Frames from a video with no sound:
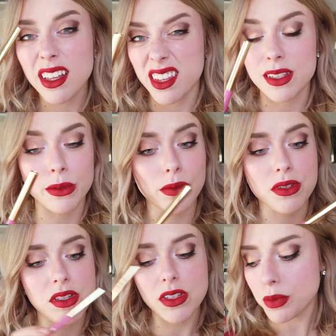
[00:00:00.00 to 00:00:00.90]
This one
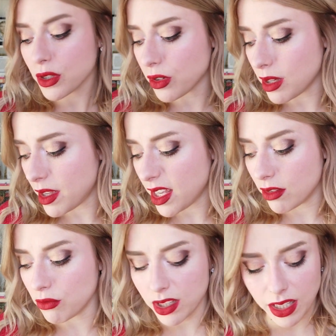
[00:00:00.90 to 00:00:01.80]
was super creamy
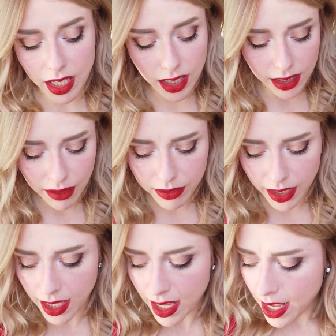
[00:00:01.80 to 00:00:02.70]
and really
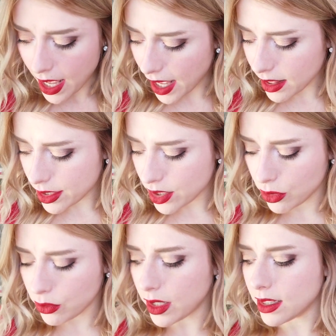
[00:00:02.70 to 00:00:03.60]
lovely. And the
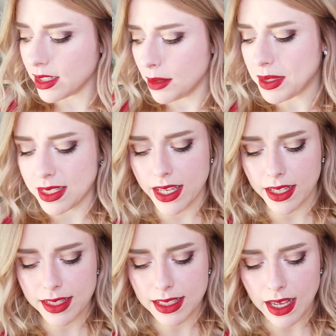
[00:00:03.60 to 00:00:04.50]
two
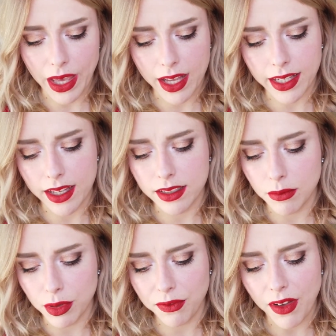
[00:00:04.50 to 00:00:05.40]
lipsticks. We had, yeah,
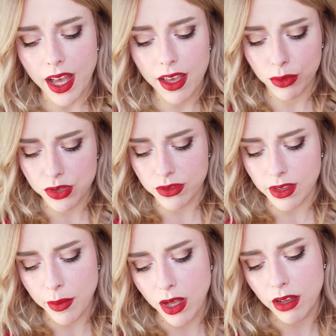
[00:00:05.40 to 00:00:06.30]
number five, which is
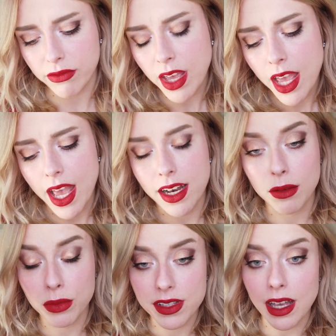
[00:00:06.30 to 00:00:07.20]
the mauve, and
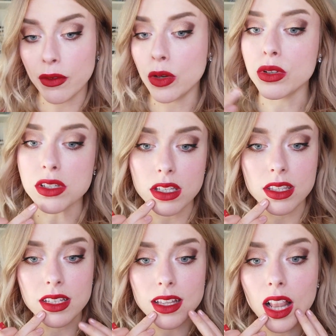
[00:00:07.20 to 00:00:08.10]
number seven, which is
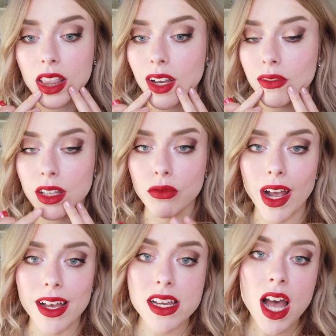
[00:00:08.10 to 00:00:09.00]
this lovely
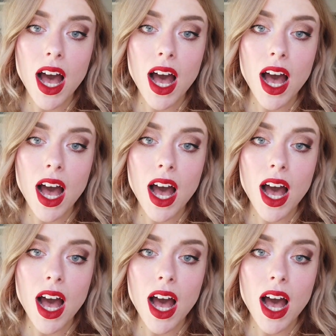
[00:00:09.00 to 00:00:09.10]
red.